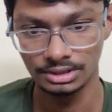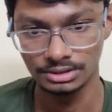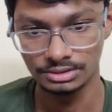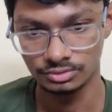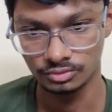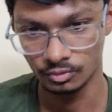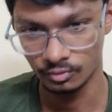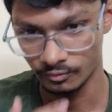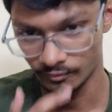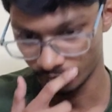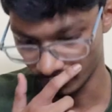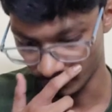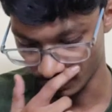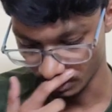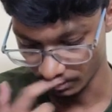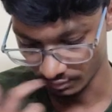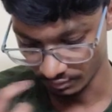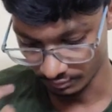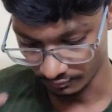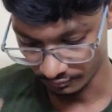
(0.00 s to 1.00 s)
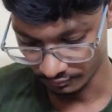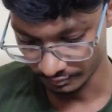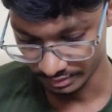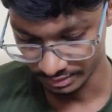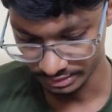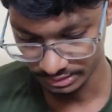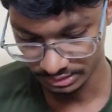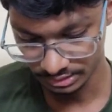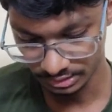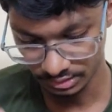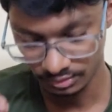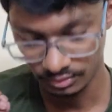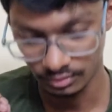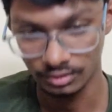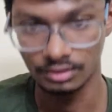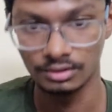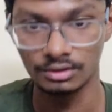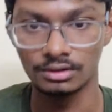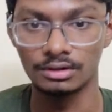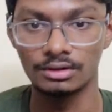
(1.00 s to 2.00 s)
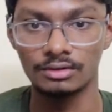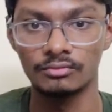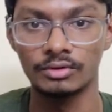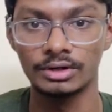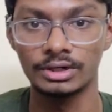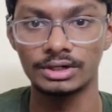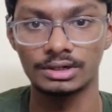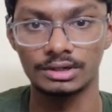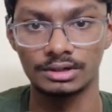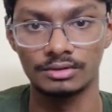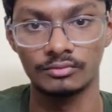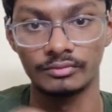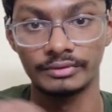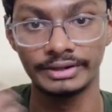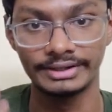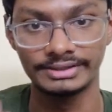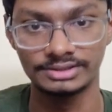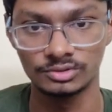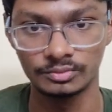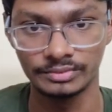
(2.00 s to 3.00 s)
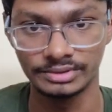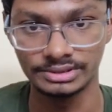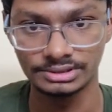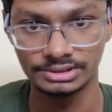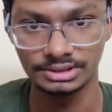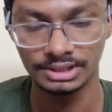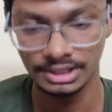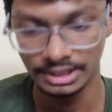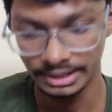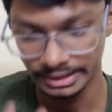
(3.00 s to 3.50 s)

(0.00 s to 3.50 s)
So first, uh, what we'll assume is